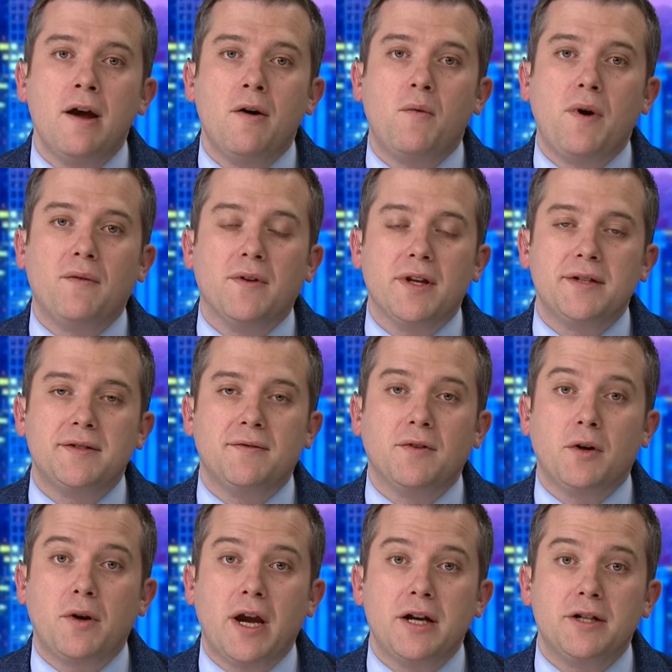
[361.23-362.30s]
We have a list of
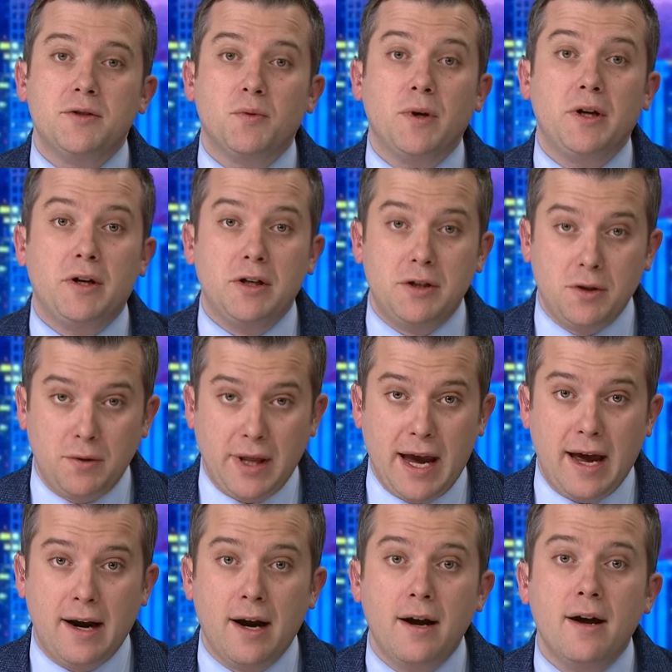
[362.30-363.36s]
locations where you can do
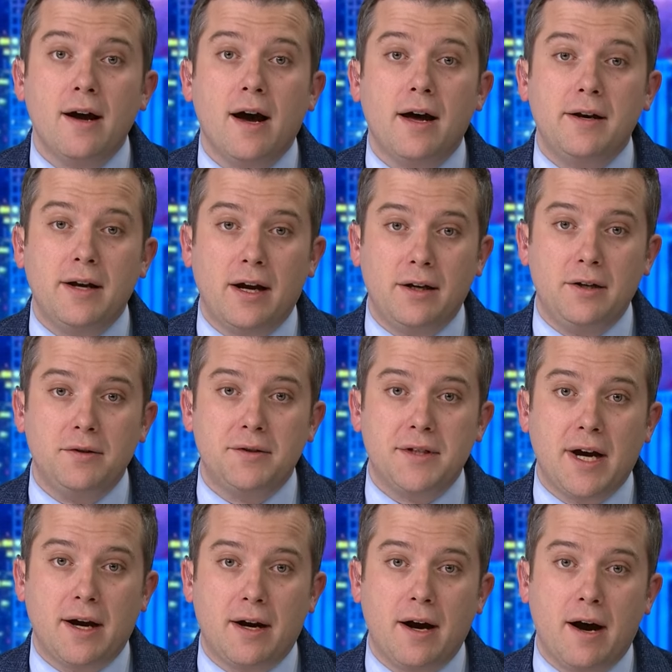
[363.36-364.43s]
that on
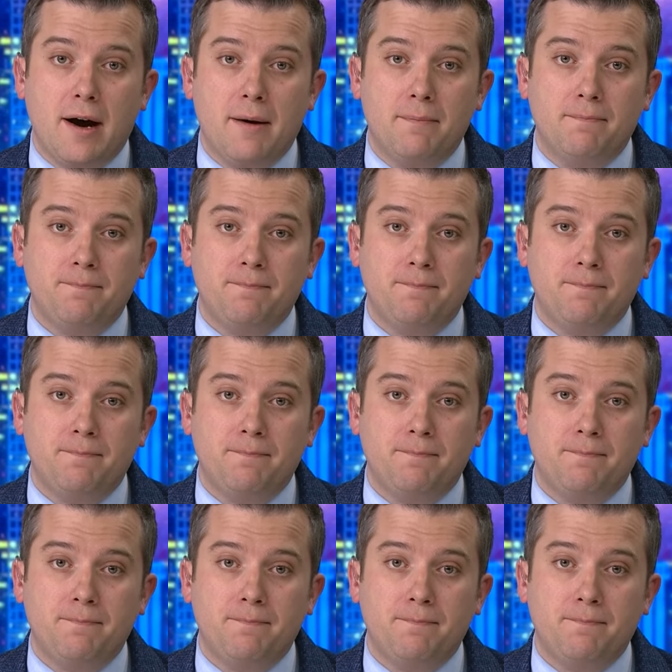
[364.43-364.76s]
9news.com.